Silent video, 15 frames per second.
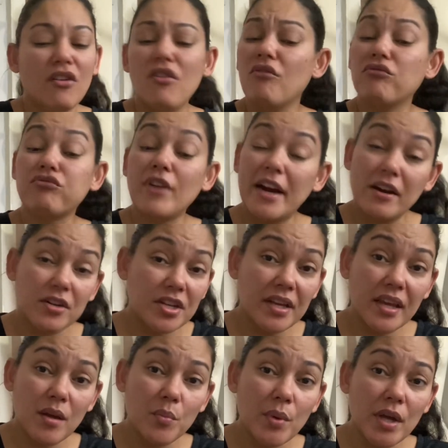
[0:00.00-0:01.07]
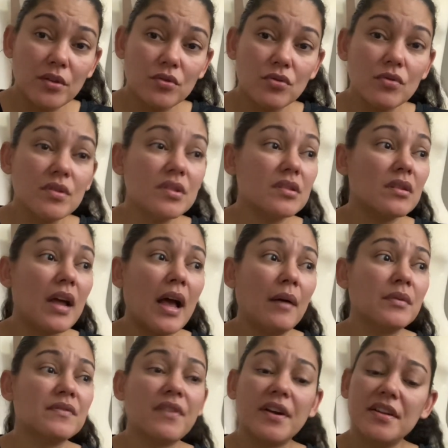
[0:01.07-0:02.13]
rare to get bundles. I
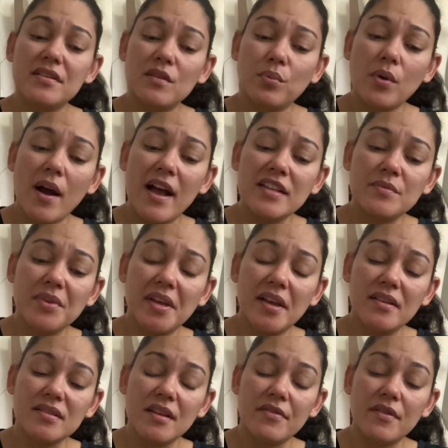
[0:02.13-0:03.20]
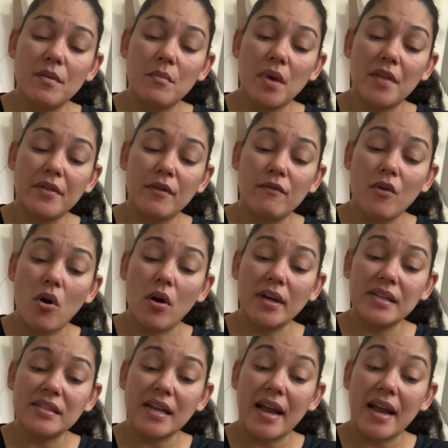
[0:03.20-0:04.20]
was very surprised because in the month of August,